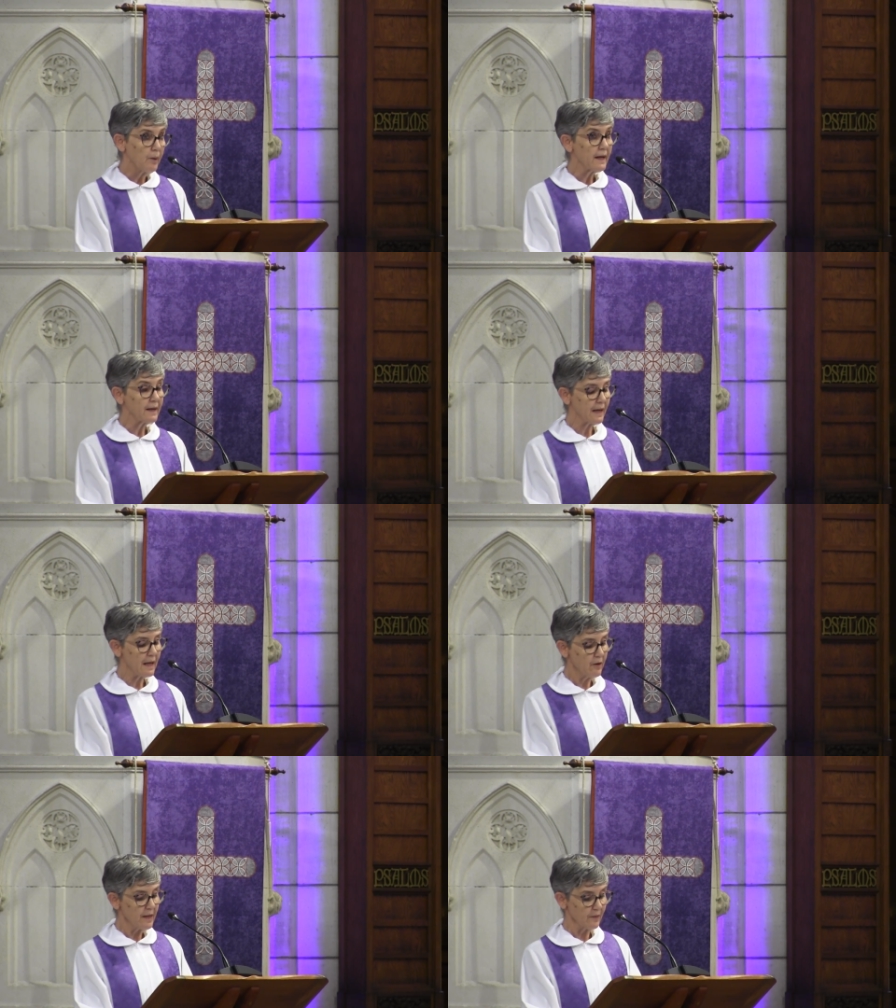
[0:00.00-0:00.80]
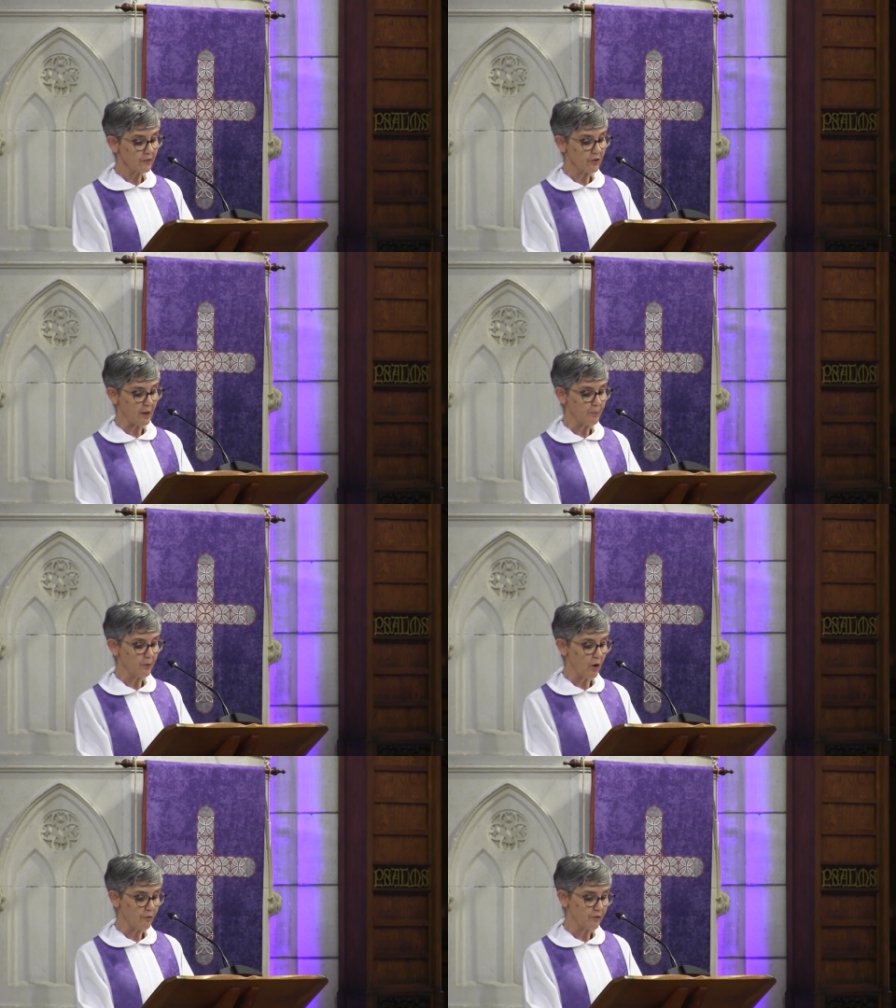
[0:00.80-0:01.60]
By clearing the
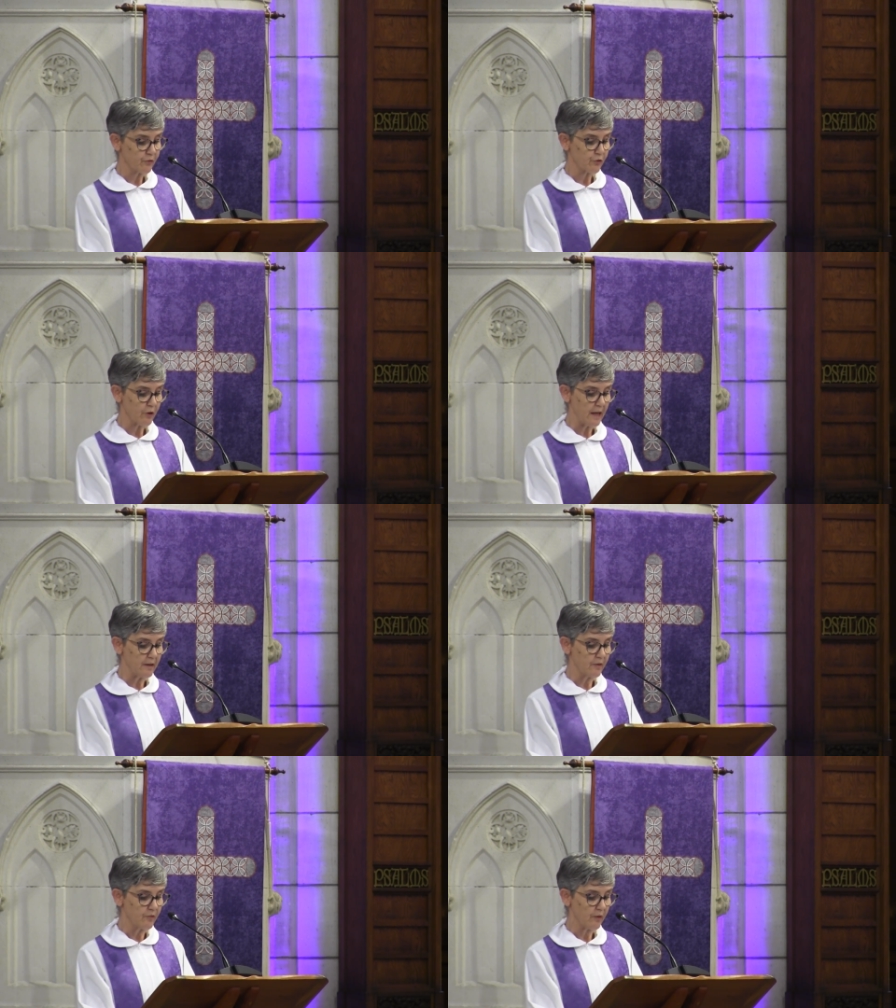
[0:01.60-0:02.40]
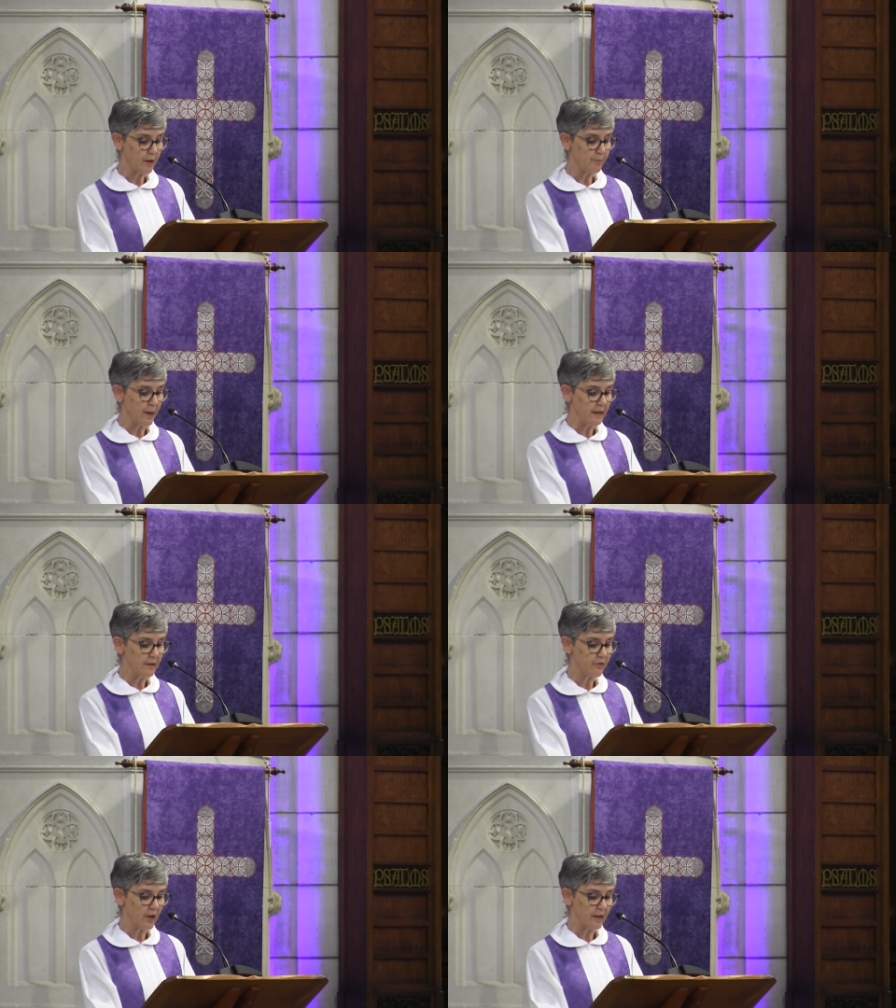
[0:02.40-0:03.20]
temple of its traders and
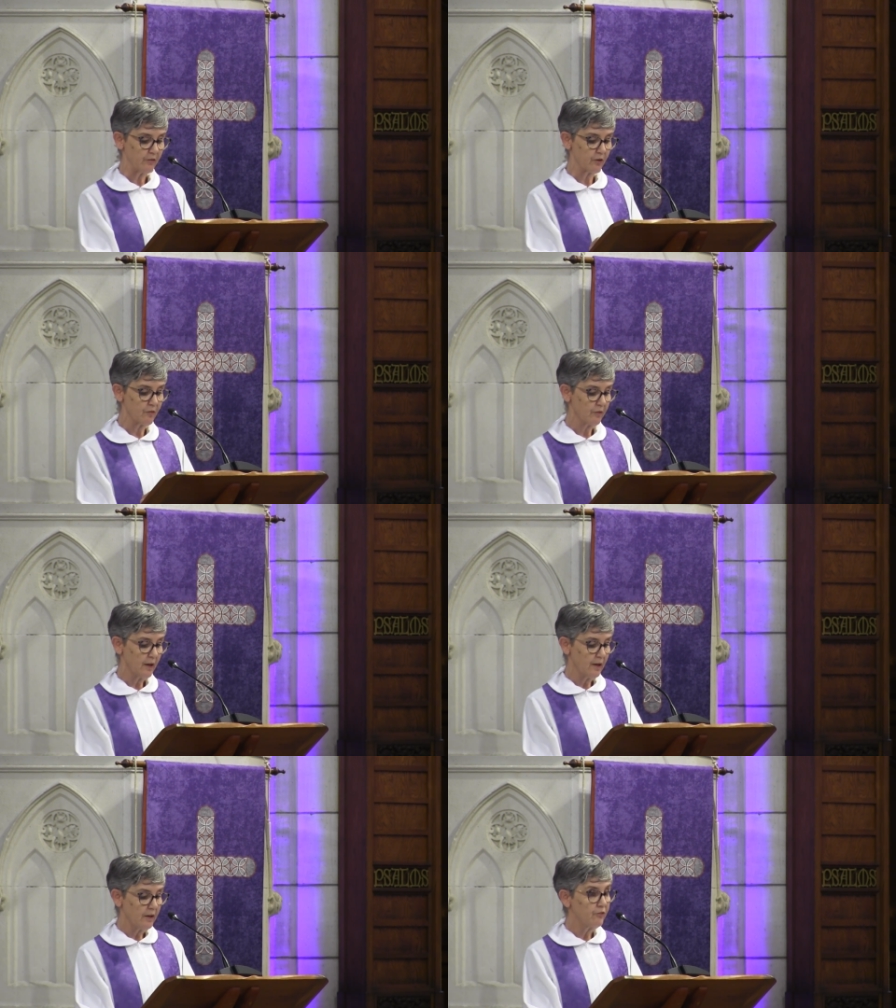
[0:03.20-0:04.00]
money changers,